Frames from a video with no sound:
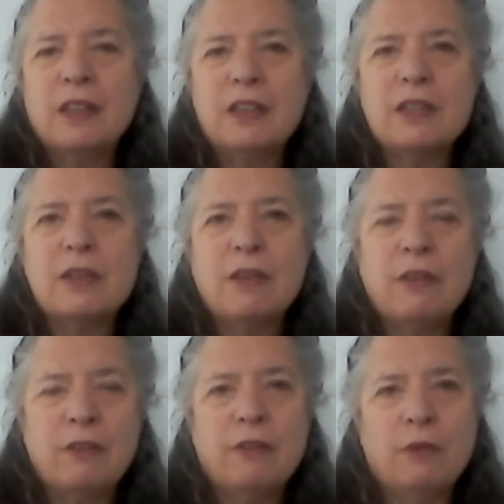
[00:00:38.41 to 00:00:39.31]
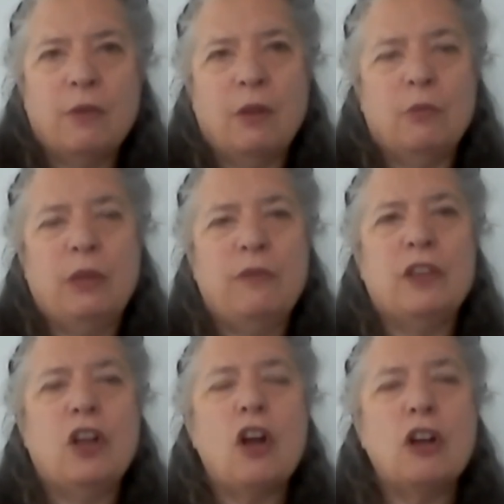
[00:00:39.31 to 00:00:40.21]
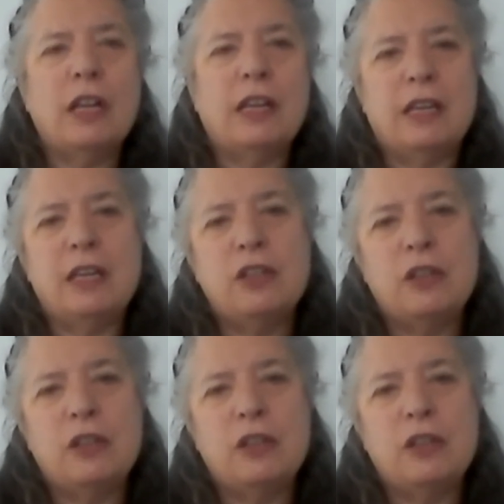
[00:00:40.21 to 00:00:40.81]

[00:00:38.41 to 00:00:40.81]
This, we've incarnated into